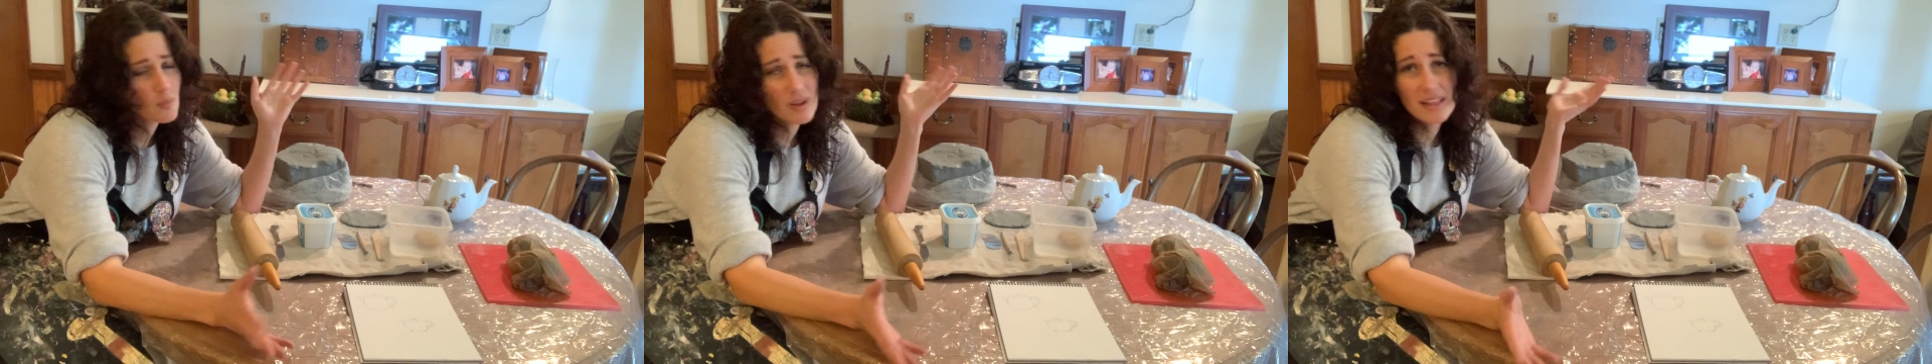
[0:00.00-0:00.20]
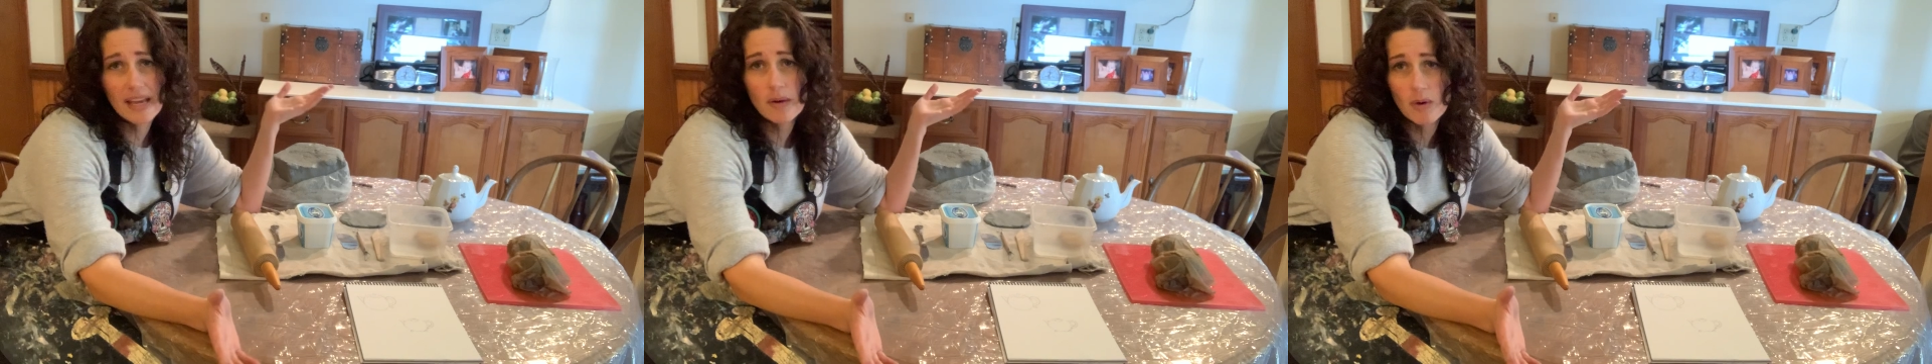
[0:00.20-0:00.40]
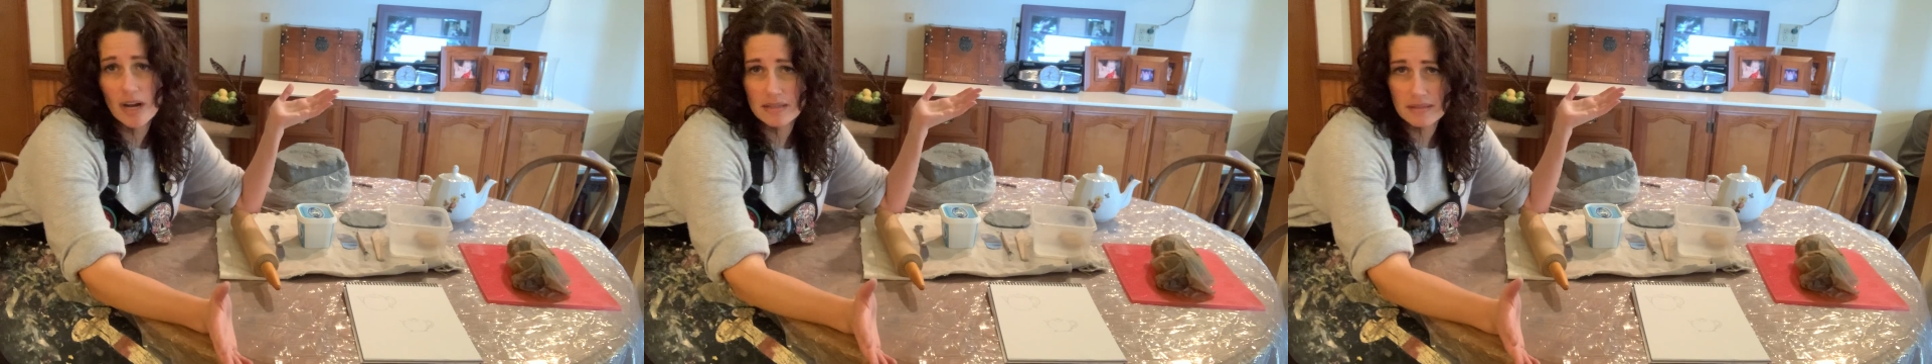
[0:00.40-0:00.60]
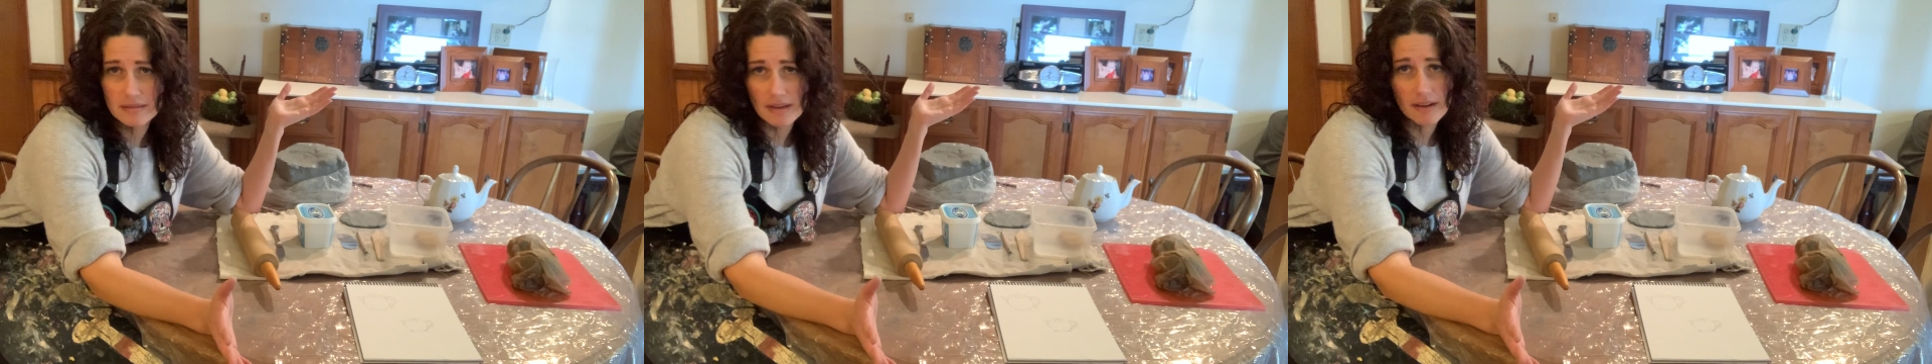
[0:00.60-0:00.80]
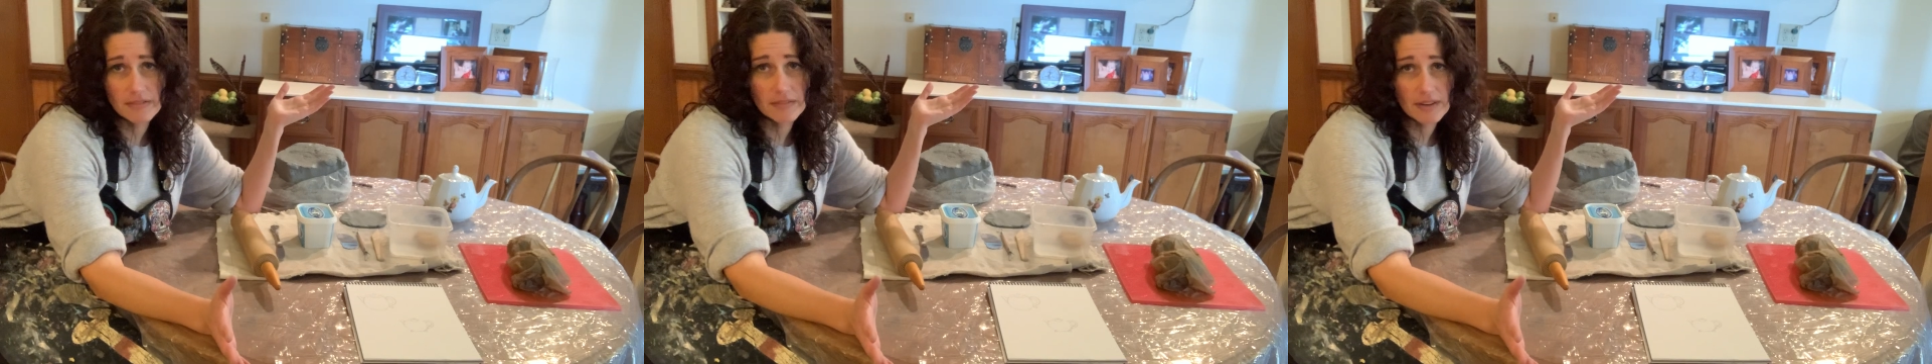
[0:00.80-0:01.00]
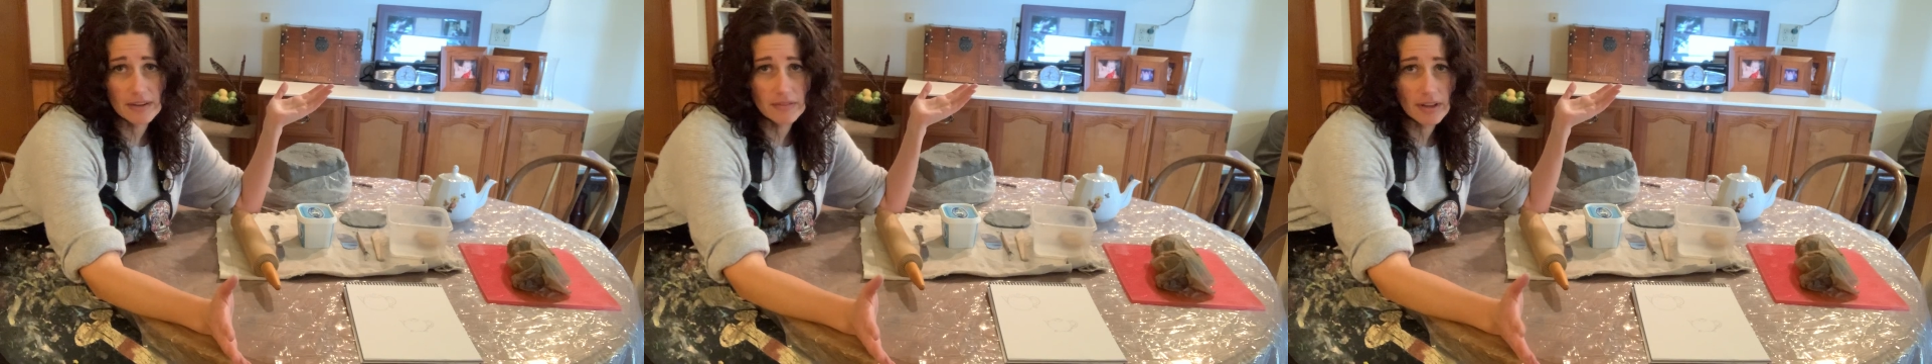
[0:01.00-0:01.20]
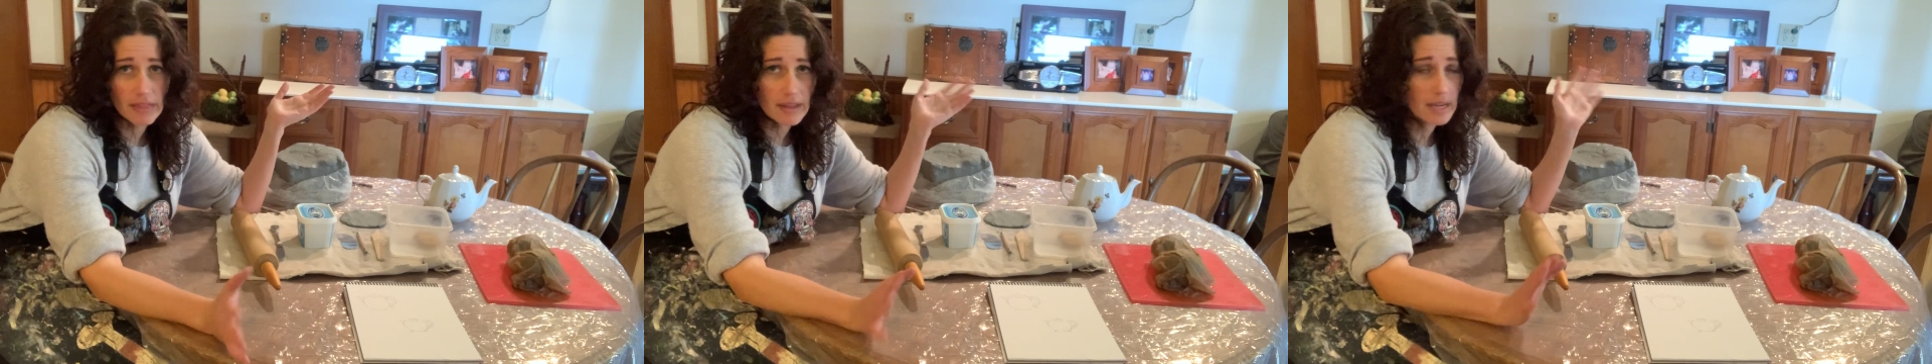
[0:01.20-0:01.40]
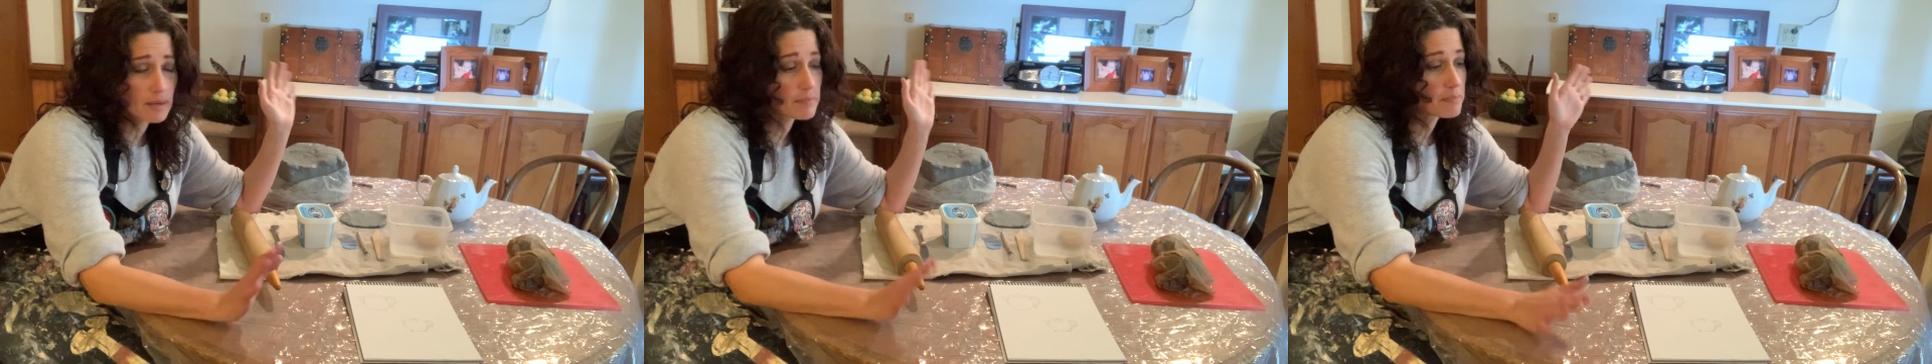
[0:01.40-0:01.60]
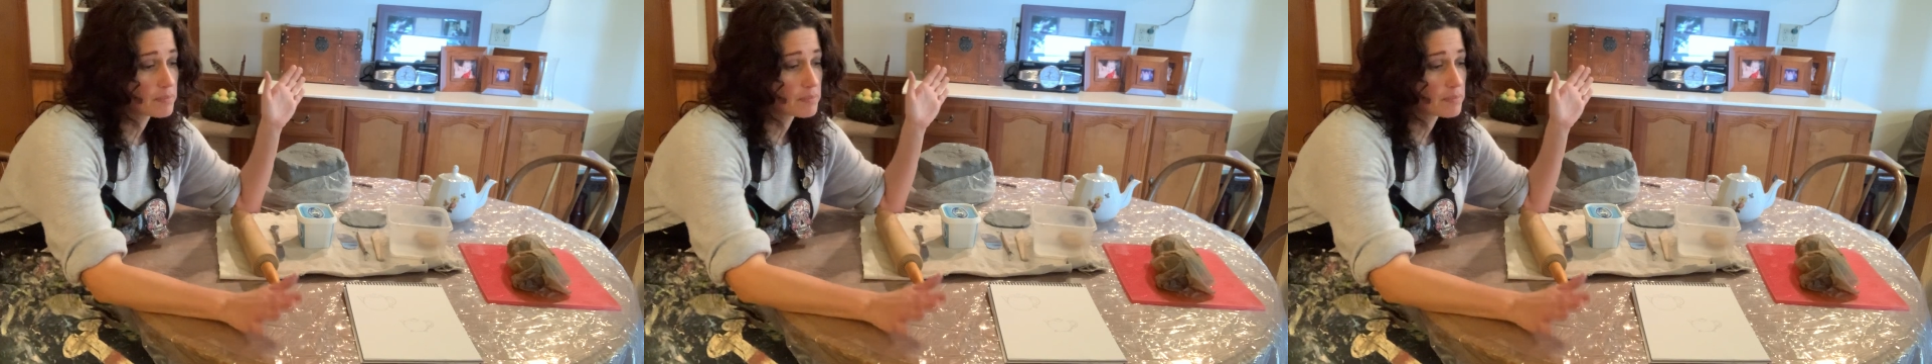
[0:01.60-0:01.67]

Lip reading: Clay washes off of everything,